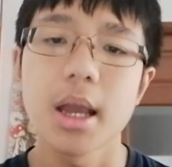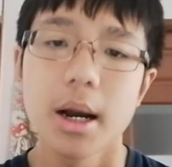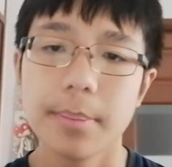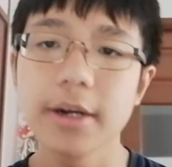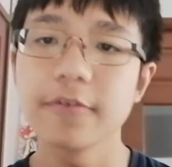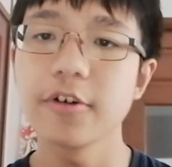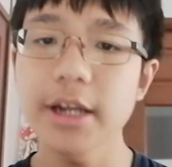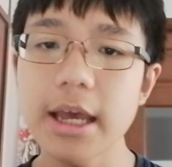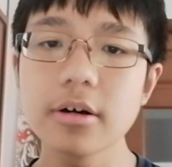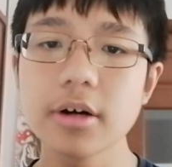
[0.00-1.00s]
But for
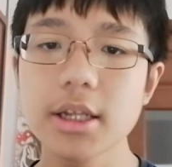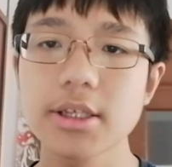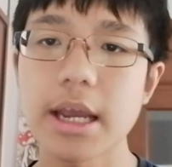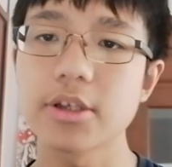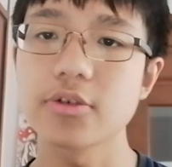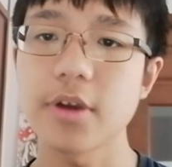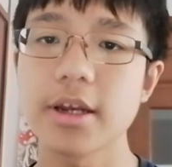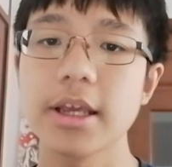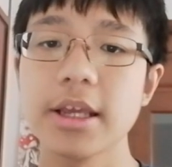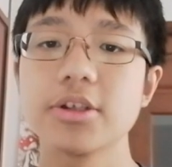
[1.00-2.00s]
now, let's get
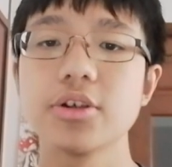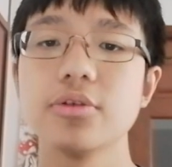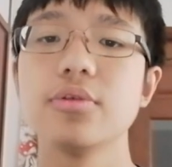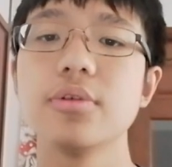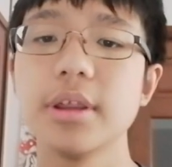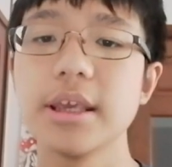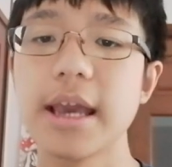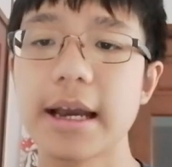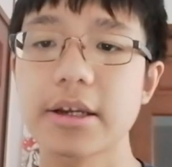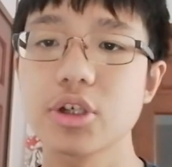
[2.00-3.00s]
straight into the
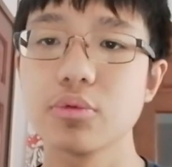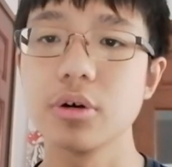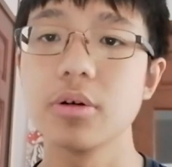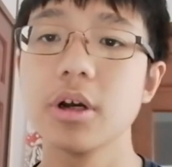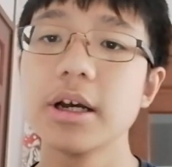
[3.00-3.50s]
actual